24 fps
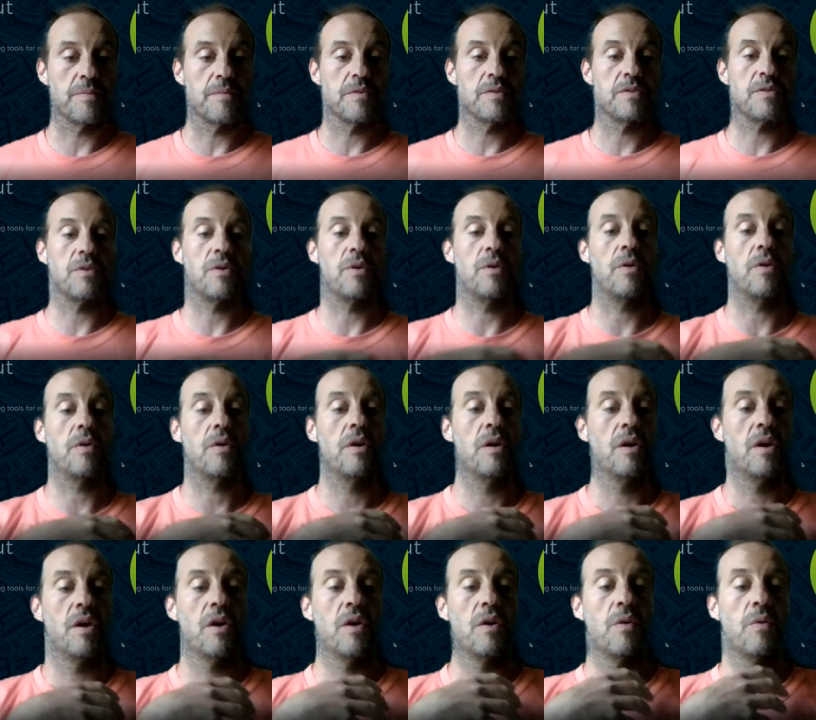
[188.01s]
So
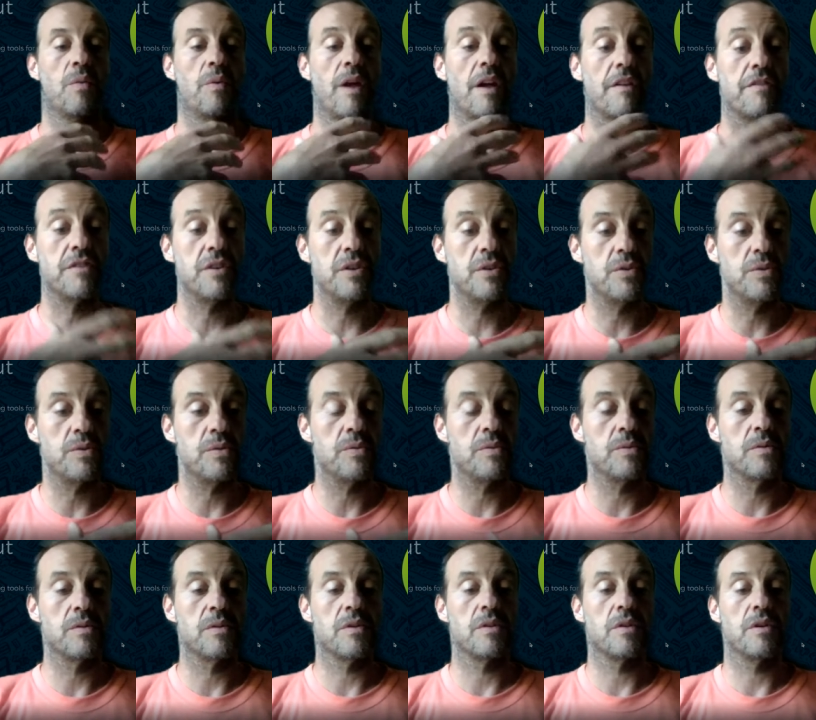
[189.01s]
we have new
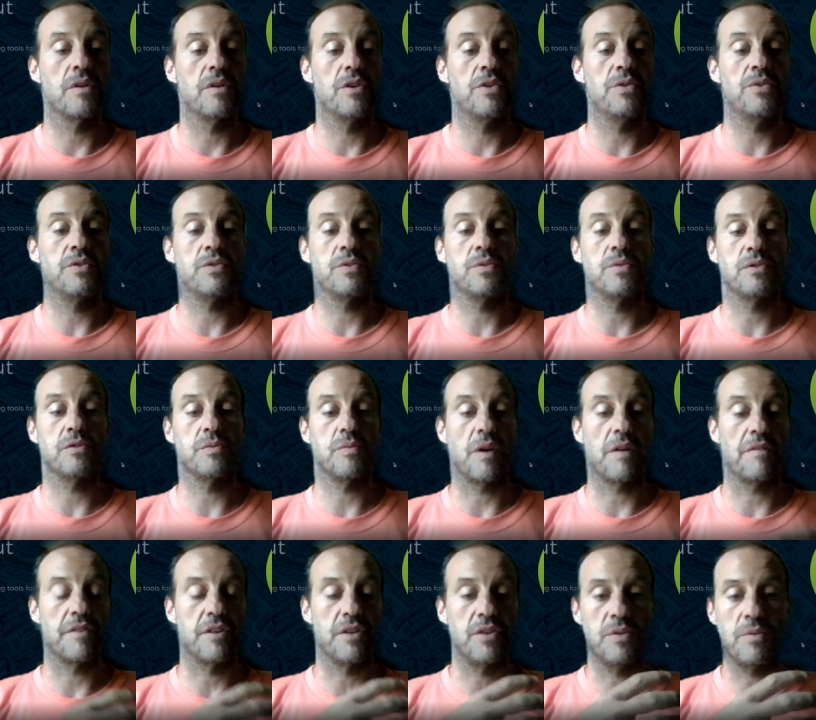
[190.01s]
new tools, we
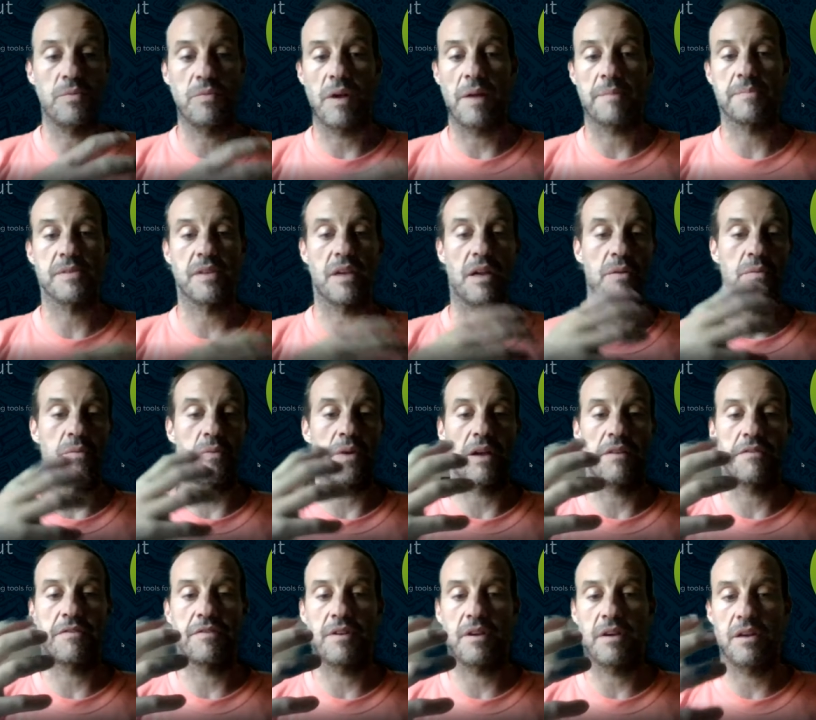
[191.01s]
have a new website, we
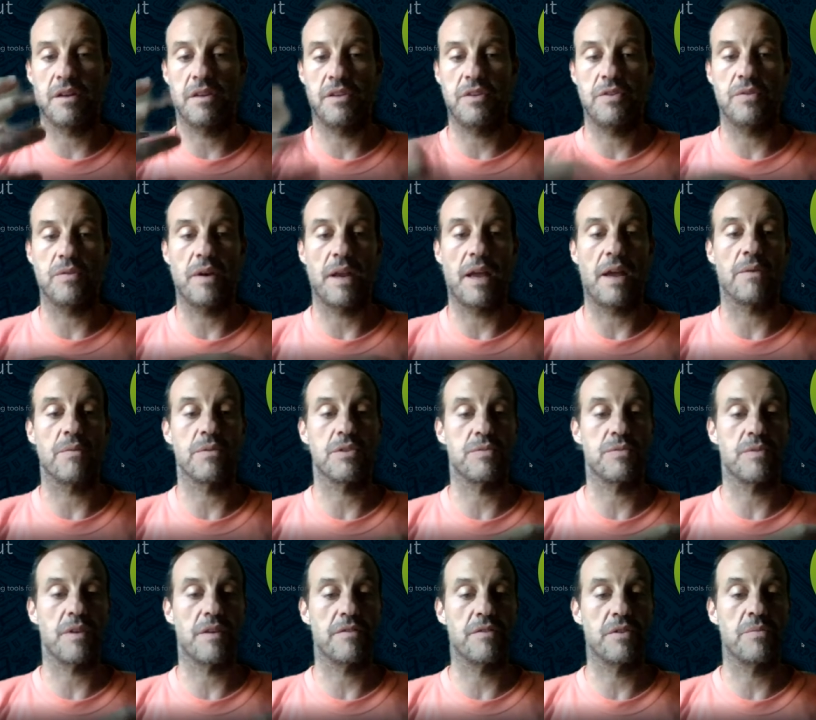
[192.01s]
have a new language,
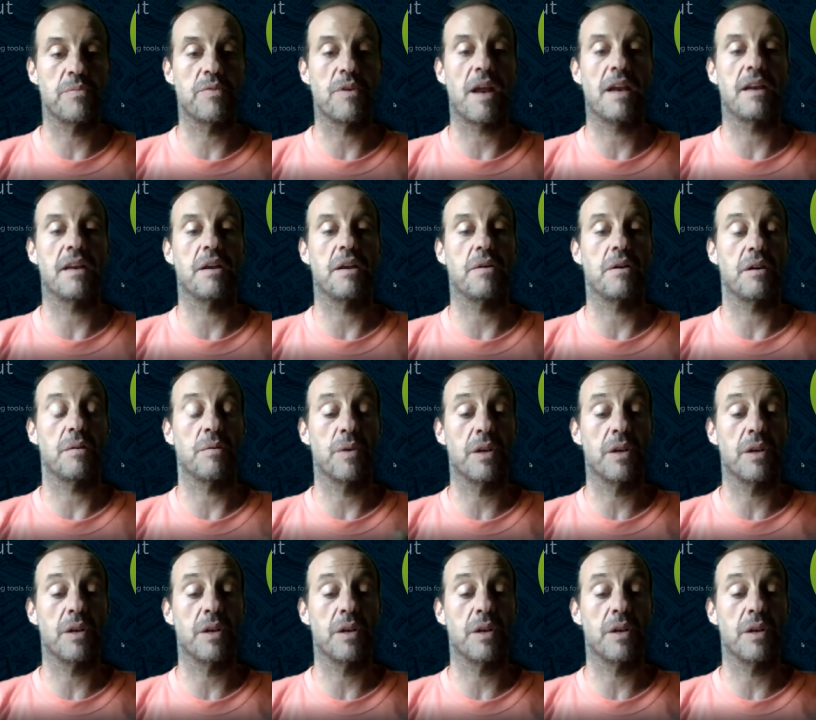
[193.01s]
we have new branding.